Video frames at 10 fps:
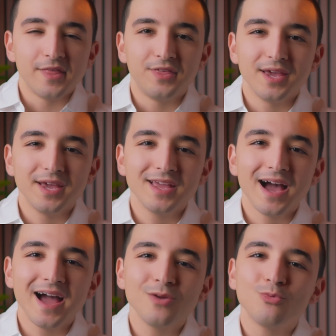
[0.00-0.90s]
The
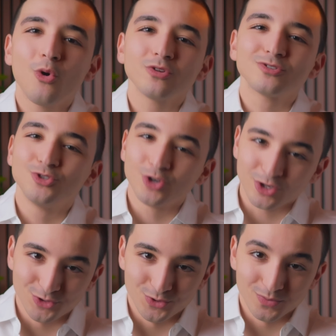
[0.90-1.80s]
AI won't
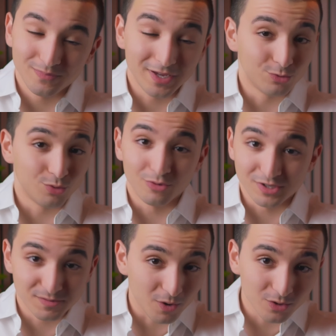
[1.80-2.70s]
judge you. It will
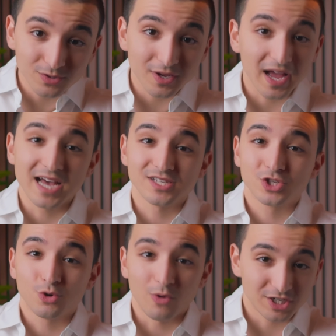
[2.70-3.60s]
respond,
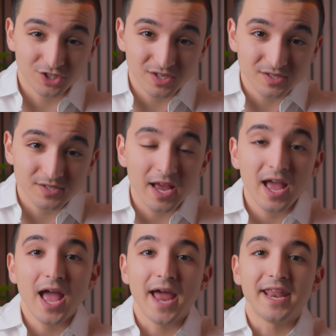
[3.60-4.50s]
ask questions,
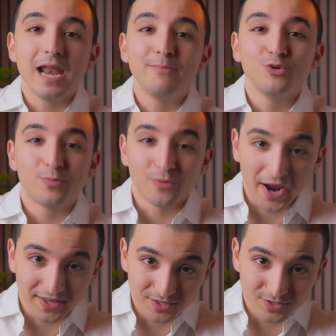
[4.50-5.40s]
and help you
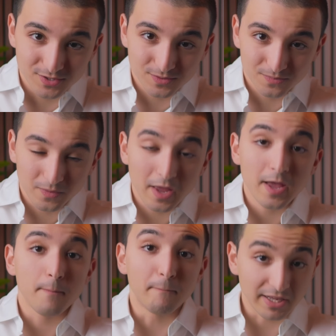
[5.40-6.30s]
practice.
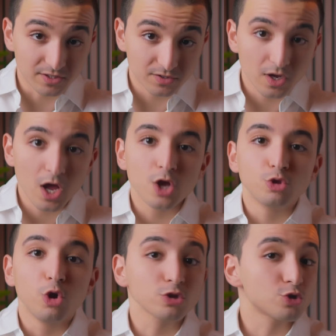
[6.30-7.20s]
But
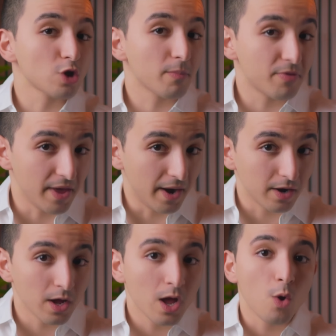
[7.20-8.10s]
don't stop
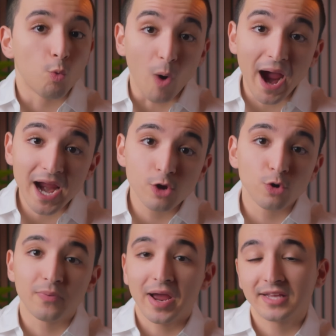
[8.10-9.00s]
there. While
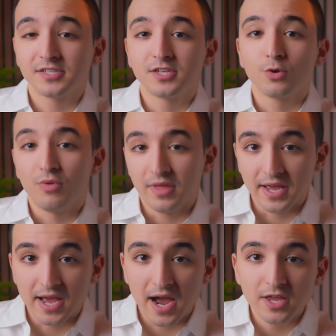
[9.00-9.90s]
you're practicing with
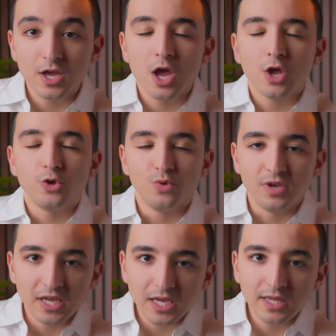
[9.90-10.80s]
AI, you
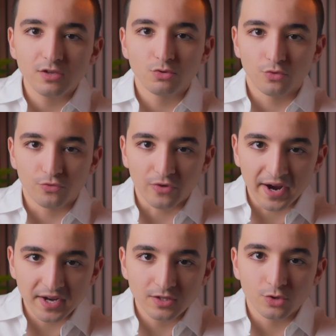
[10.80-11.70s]
need to
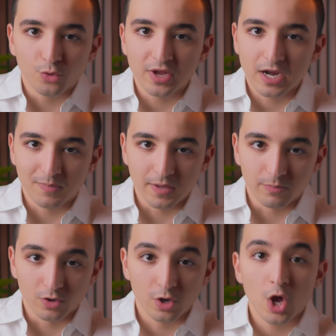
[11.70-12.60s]
find real
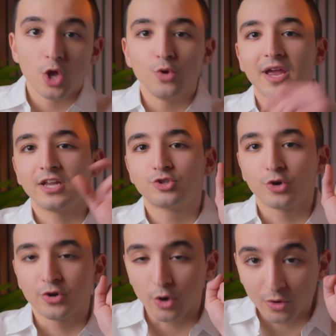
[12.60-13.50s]
people. You can
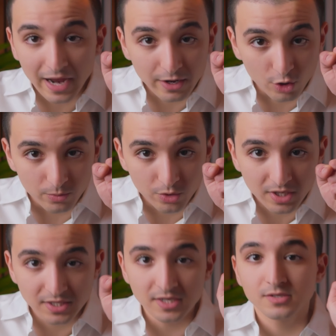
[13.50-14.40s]
join online
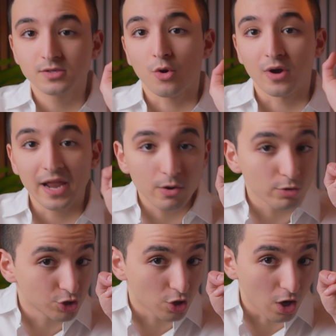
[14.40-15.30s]
communities or
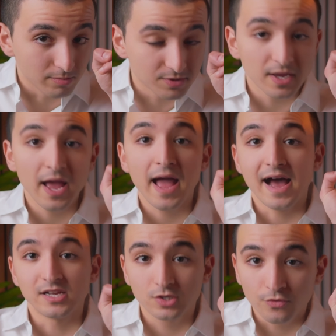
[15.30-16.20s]
language clubs.
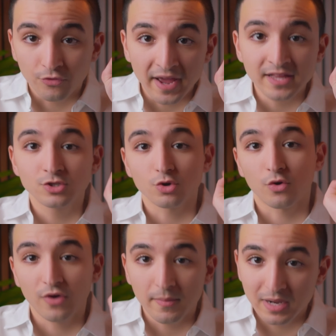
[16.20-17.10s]
Ask friends or
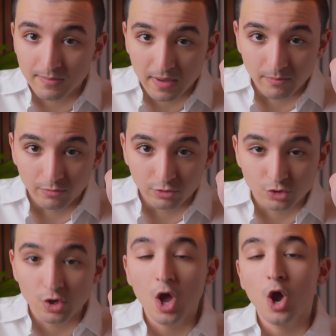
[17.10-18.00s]
family
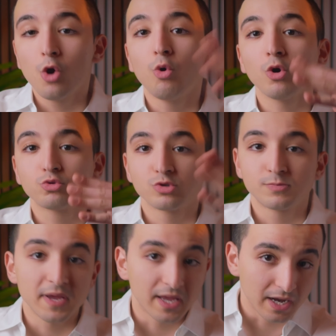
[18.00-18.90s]
members who want to
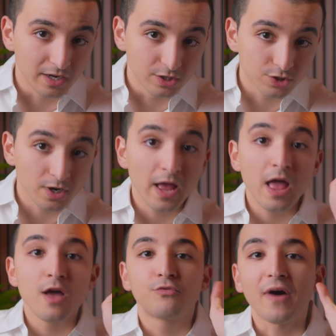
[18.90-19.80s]
speak English.
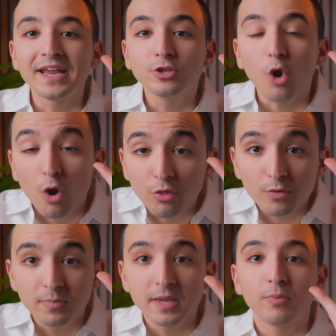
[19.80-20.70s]
Find
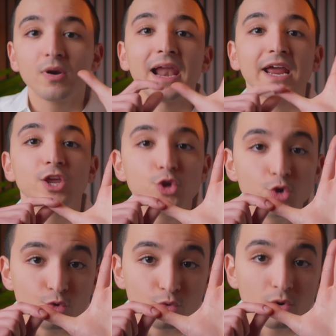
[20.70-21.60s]
other people like
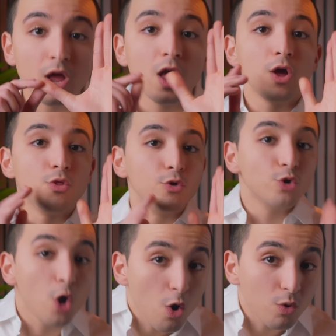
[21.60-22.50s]
you. The
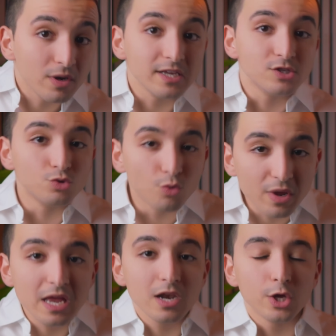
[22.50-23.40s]
goal is
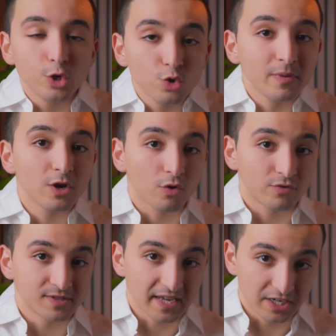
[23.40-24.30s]
real human
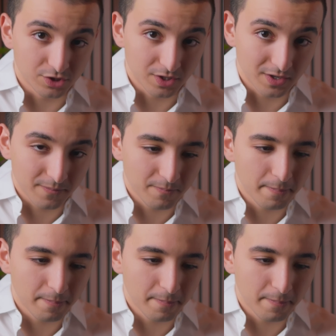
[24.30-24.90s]
conversation.